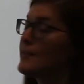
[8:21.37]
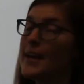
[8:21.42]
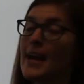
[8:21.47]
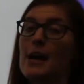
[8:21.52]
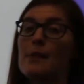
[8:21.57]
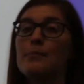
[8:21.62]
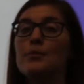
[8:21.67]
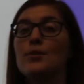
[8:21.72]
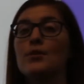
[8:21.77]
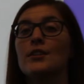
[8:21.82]
of
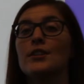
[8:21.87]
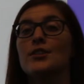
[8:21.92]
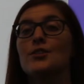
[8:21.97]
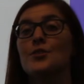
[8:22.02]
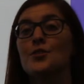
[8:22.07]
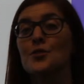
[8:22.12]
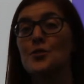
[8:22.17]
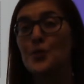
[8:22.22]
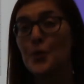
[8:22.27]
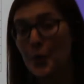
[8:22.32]
capital
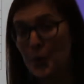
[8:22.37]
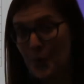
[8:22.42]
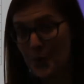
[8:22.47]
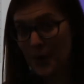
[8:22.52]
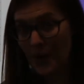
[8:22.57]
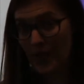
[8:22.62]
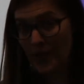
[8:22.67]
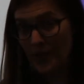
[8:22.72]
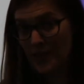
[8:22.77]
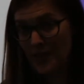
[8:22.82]
is
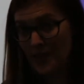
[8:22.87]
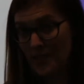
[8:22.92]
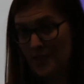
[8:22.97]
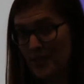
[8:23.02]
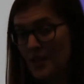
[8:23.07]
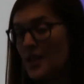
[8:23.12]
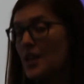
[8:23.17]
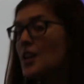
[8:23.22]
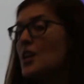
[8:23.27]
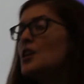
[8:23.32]

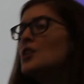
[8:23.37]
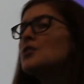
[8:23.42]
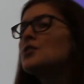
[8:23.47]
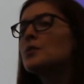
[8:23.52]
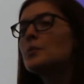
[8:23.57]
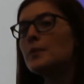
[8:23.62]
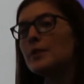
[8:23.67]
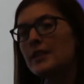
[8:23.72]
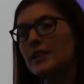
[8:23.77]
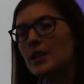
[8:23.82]
$2.
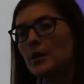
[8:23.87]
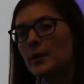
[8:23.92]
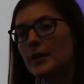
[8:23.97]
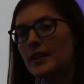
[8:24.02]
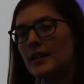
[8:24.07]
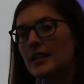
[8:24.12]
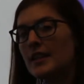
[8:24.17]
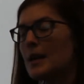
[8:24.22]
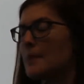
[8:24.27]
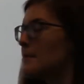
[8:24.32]
So really
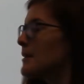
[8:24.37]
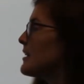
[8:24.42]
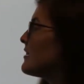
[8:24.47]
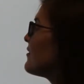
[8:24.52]
quickly, I'm gonna